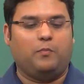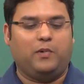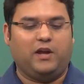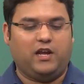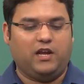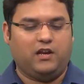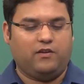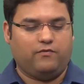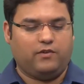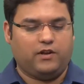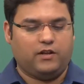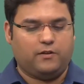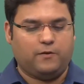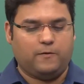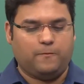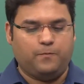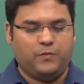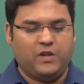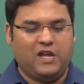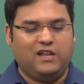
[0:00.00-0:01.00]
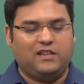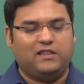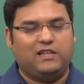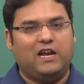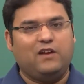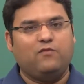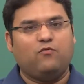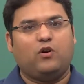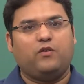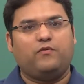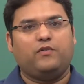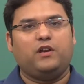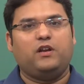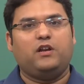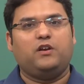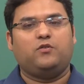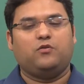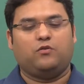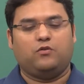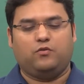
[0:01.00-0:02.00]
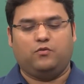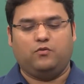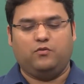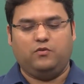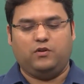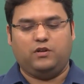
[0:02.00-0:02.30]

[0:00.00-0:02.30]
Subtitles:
begin with. Then what we need to do